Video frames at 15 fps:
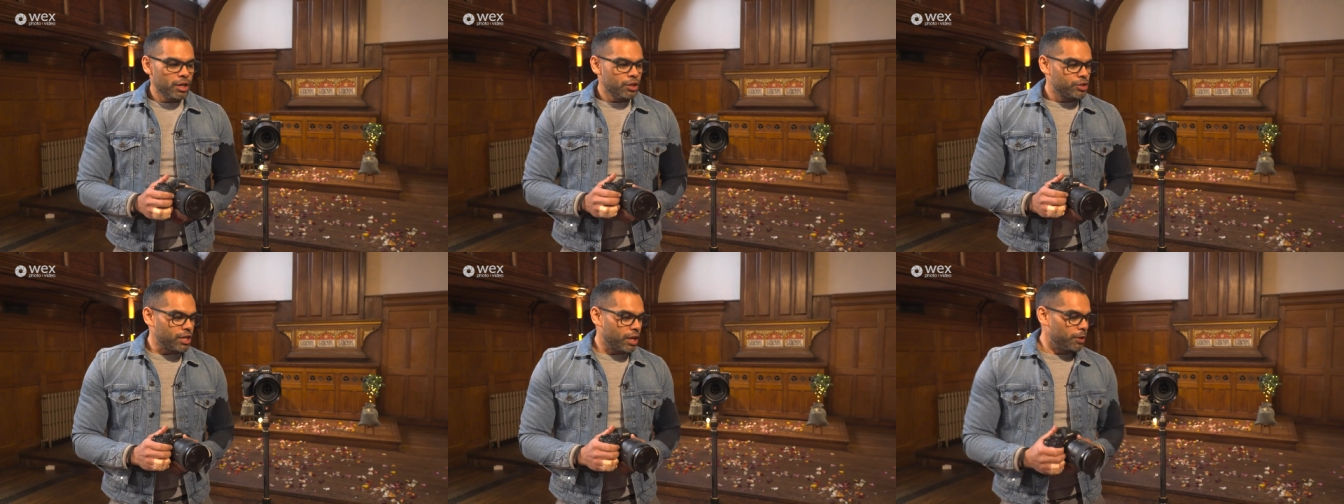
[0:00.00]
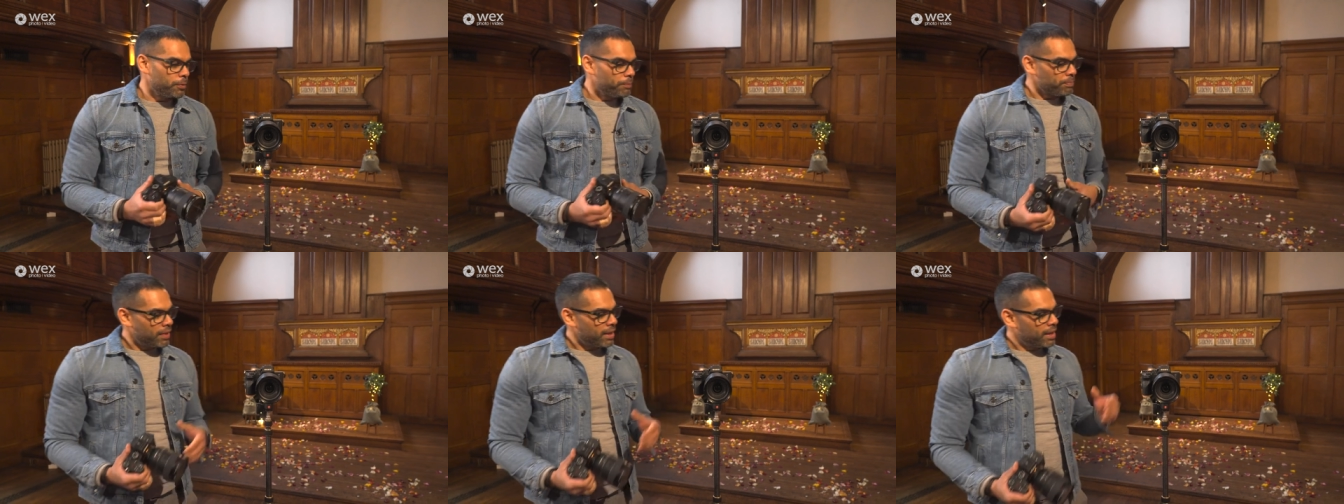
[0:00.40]
So
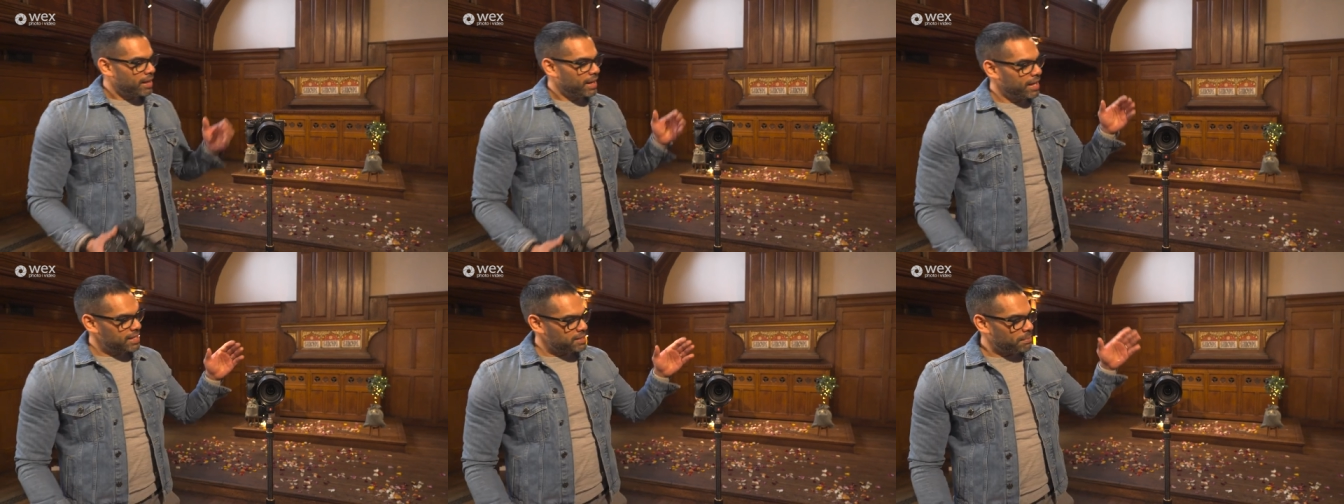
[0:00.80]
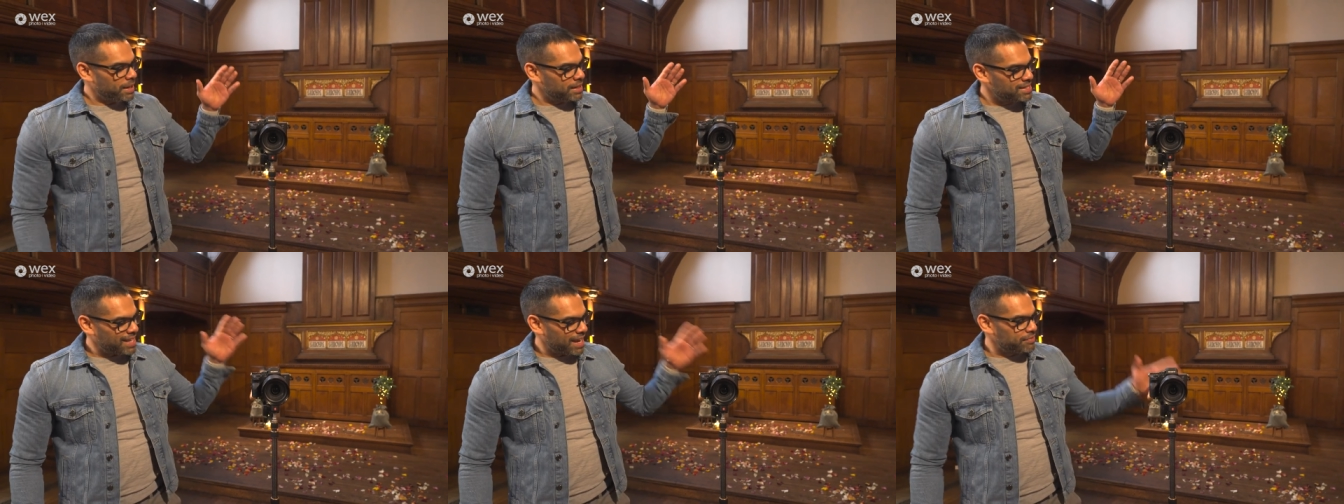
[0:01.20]
here's
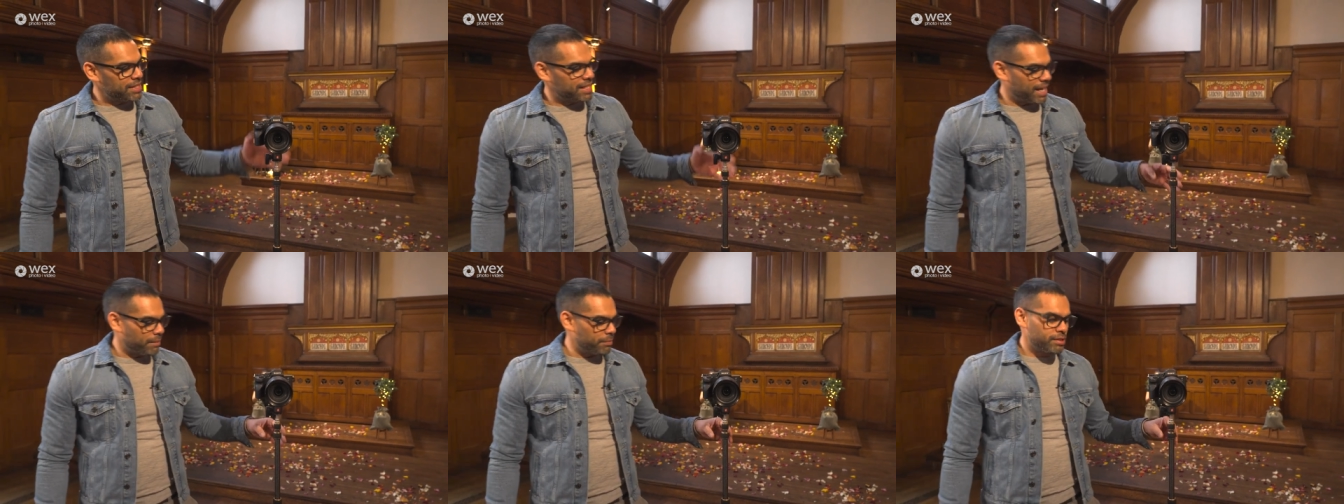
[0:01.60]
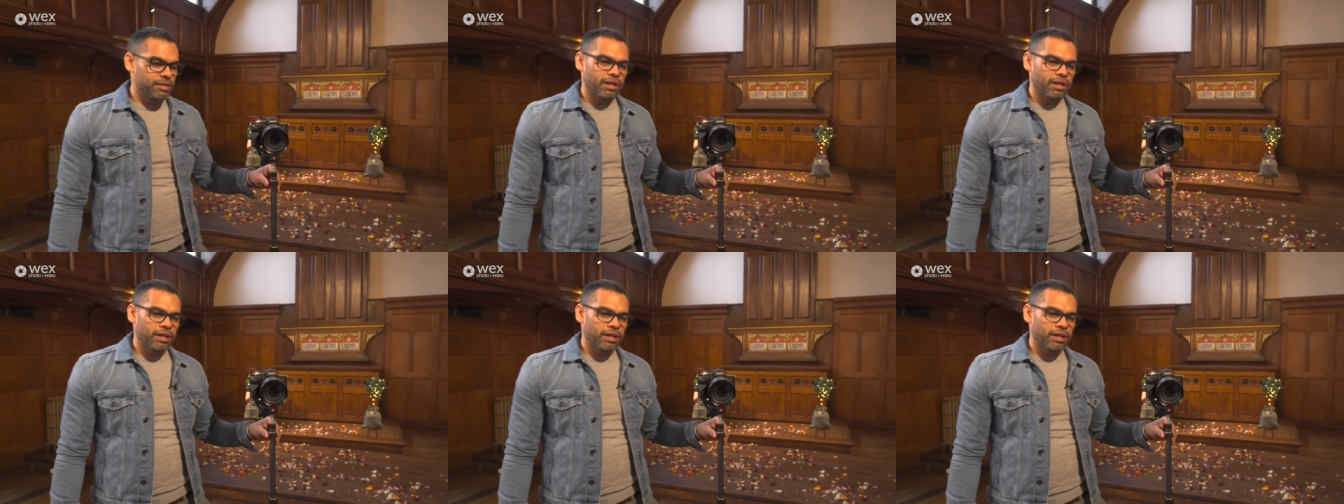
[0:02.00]
my safety camera.